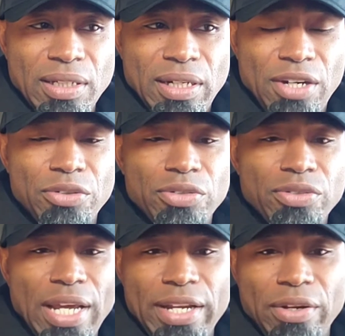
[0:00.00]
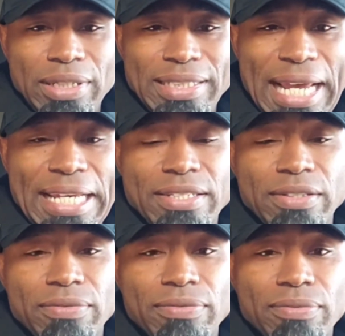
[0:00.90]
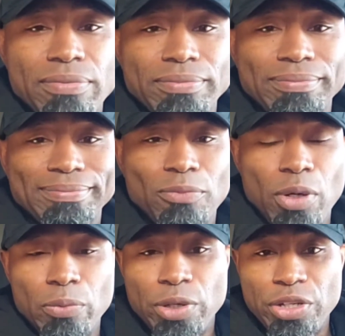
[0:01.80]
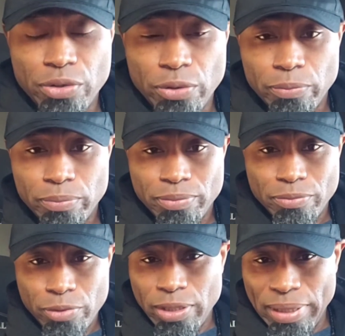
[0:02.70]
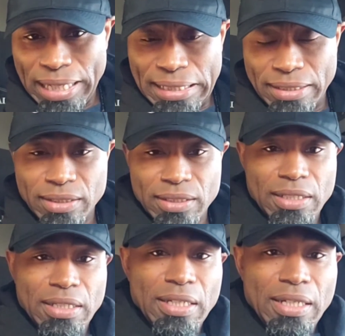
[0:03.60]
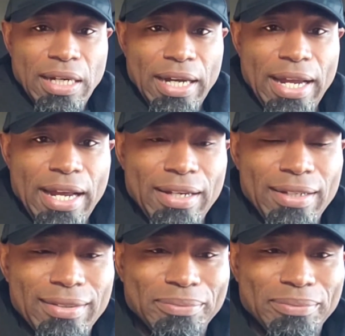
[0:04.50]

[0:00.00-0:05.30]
understanding or taste of what regional really means. I got a